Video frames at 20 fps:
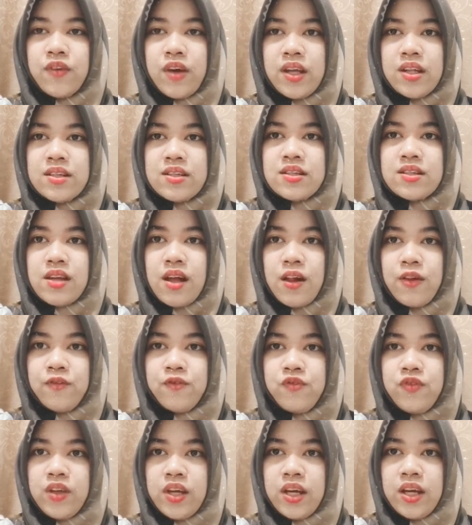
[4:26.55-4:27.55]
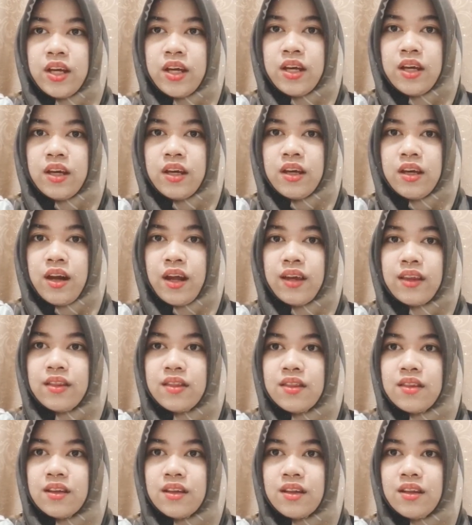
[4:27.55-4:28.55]
and
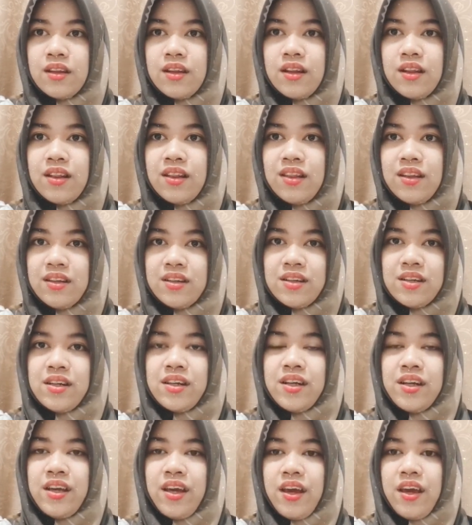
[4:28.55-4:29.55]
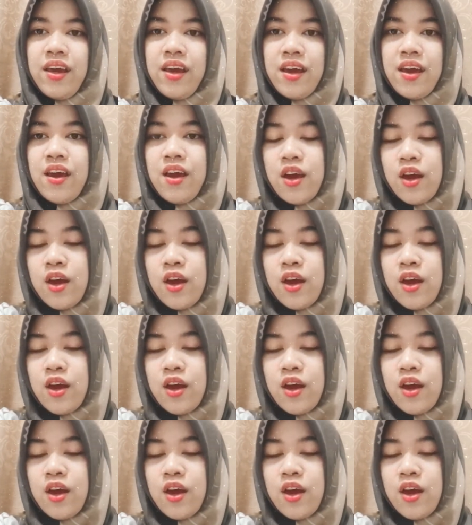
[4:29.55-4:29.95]
self-directed learning.